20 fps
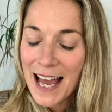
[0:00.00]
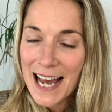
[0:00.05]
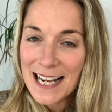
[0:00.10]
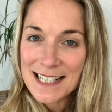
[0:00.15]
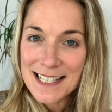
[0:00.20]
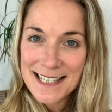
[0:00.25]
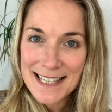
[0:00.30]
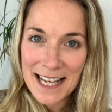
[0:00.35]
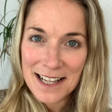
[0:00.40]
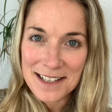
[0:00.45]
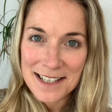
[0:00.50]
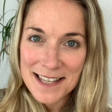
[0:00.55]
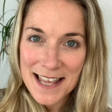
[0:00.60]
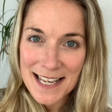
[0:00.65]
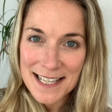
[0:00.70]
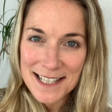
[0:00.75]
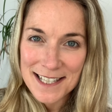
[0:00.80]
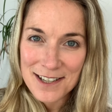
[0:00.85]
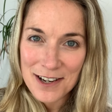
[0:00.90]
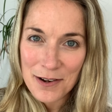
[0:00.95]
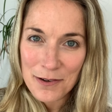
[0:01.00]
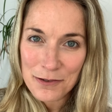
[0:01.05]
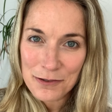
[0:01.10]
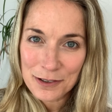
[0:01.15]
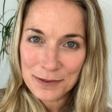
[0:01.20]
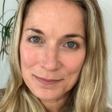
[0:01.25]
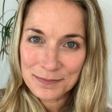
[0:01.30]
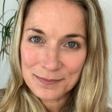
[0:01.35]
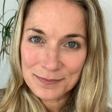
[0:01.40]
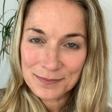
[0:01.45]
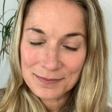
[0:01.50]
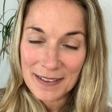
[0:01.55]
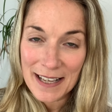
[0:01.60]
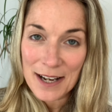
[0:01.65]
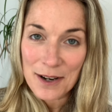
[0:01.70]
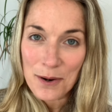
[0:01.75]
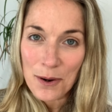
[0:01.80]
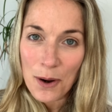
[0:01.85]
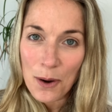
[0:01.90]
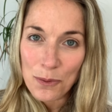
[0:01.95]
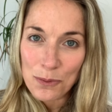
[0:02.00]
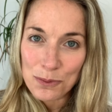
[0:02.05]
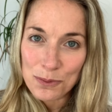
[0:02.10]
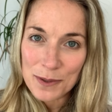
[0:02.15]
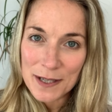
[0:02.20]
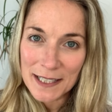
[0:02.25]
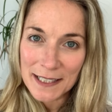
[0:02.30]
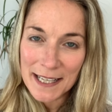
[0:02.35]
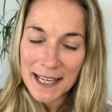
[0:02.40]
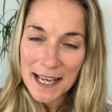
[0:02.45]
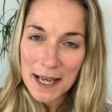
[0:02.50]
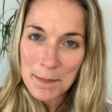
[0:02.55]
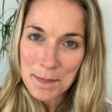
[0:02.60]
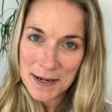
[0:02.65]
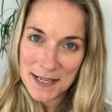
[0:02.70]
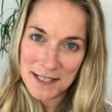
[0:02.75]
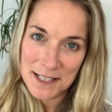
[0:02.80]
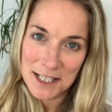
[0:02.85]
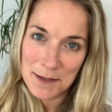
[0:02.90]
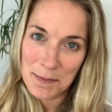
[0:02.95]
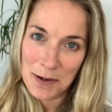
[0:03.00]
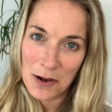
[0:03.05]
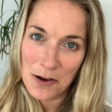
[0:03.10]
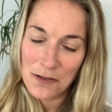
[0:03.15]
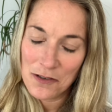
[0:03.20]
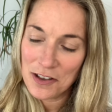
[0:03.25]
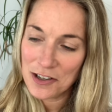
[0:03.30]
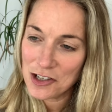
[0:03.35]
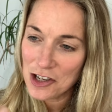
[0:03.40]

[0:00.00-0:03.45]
and sells their stuff. It really pisses me off.